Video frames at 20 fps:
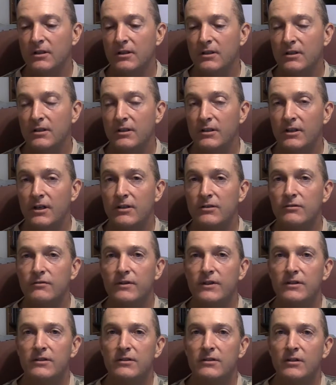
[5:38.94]
The
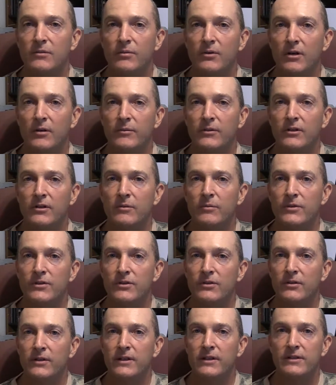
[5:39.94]
Conservation Department here in
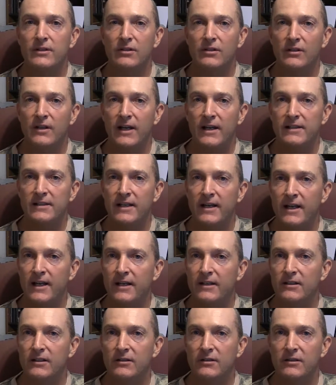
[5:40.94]
Missouri is a Class
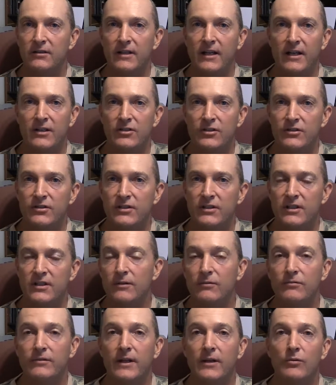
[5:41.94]
Act agency.
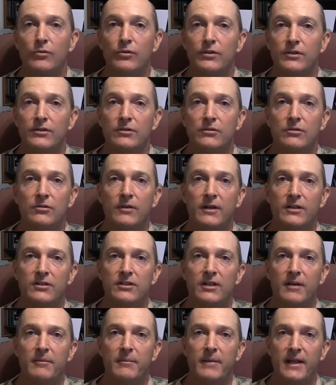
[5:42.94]
They really do a great
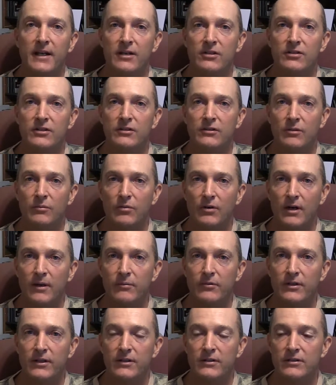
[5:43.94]
job managing their
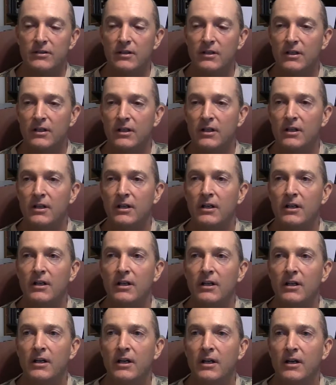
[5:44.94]
properties.
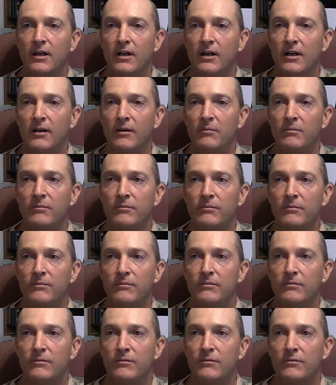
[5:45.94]

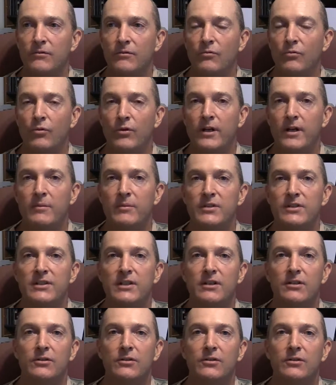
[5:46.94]
One in
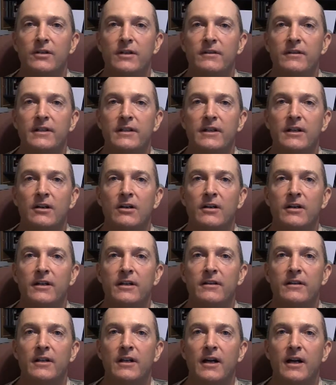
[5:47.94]
particular in the area
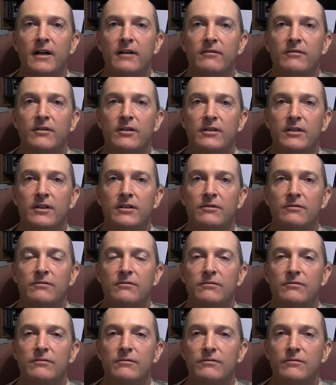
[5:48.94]
that I've hunted
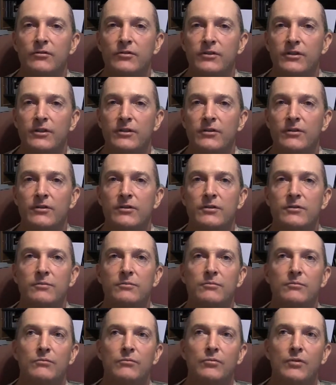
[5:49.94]
for years
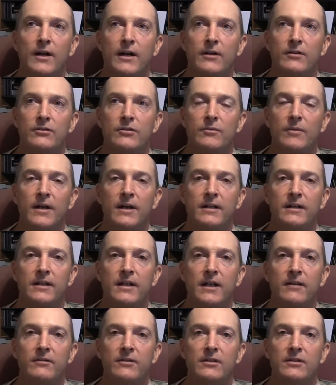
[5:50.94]
prior to my
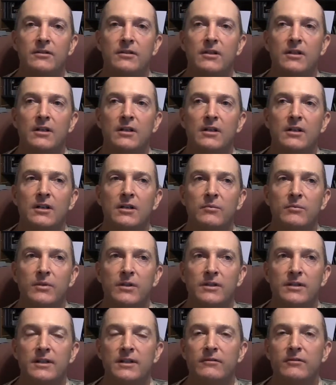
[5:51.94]
having been
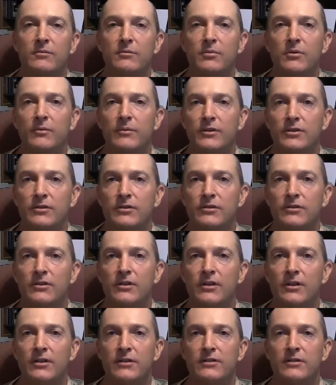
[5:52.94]
given permission to
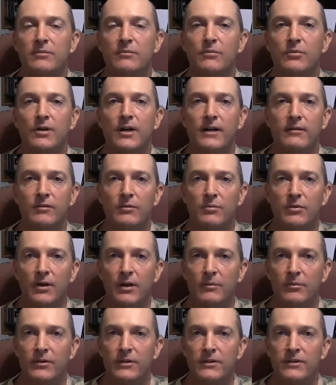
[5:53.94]
hunt some private
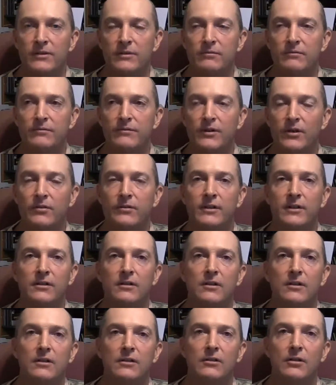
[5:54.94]
property. Some fairly
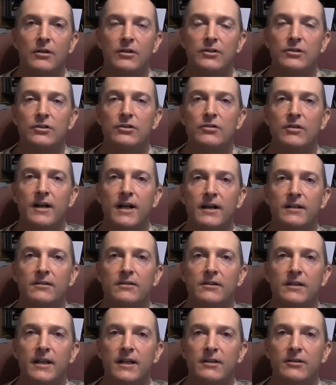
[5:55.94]
large tract
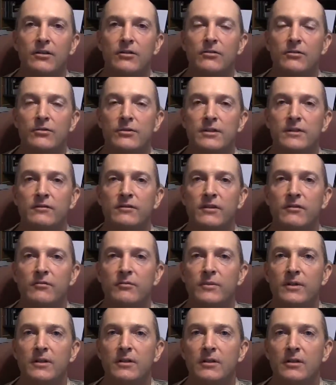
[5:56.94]
landowners have given
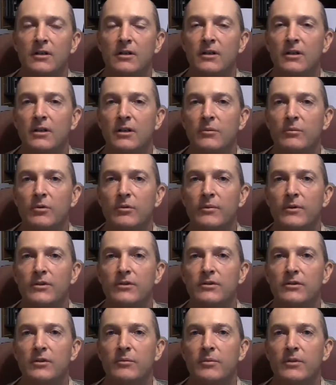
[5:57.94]
me
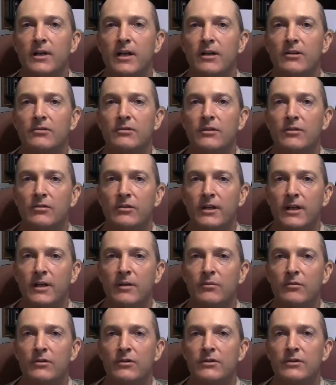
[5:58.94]
permission to put out trail
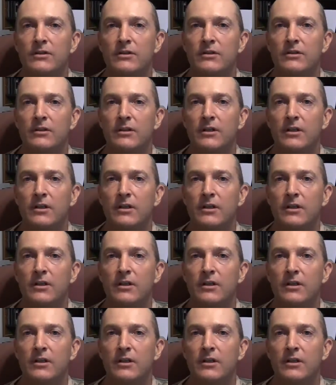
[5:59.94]
cameras and